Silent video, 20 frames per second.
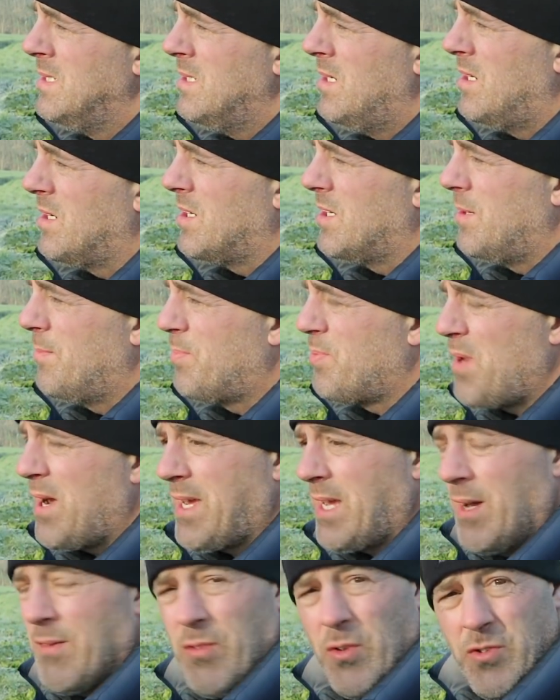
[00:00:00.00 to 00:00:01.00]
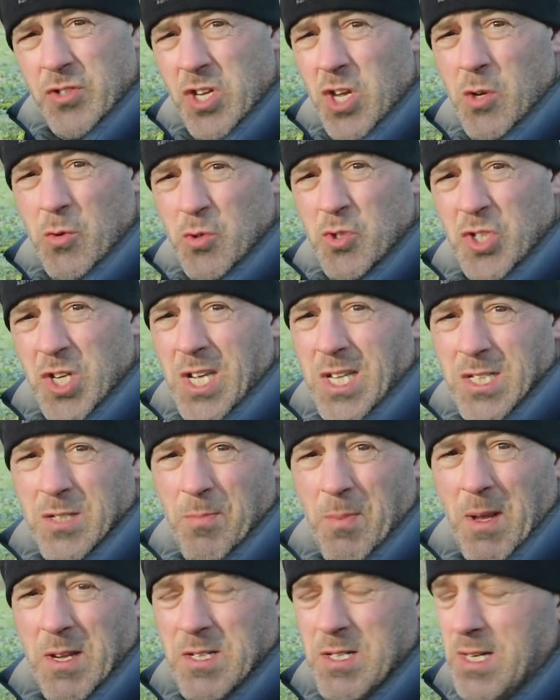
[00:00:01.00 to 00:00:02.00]
I'm going to bracket. I've got 2 sheets
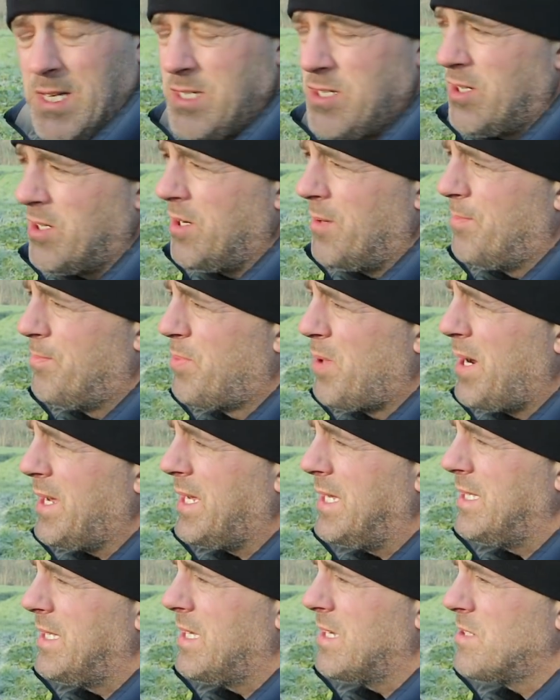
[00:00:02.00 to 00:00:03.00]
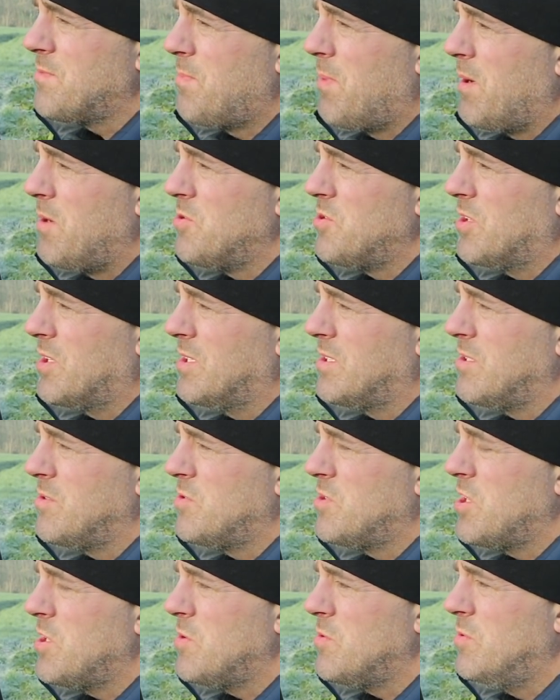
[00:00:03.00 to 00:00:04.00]
basically, so I'm going to bracket the exposure. I'm going to
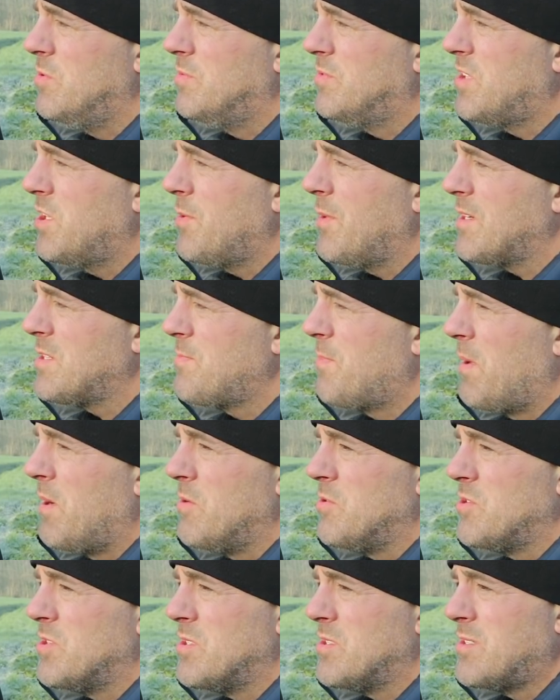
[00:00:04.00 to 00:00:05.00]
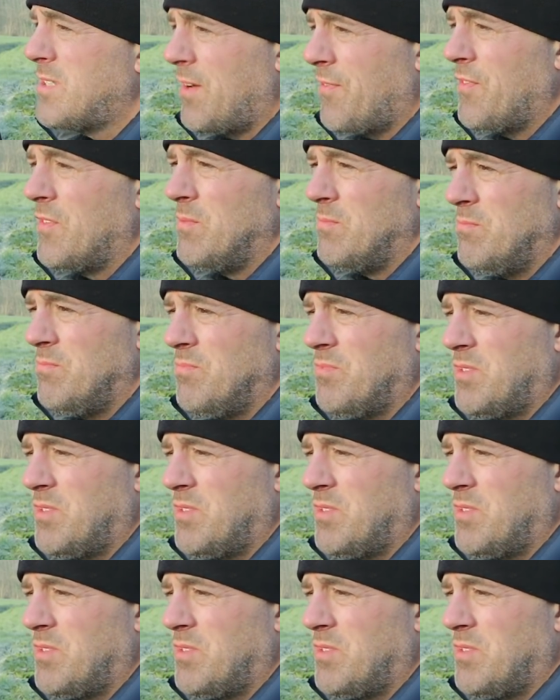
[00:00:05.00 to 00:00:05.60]
do two exposures, different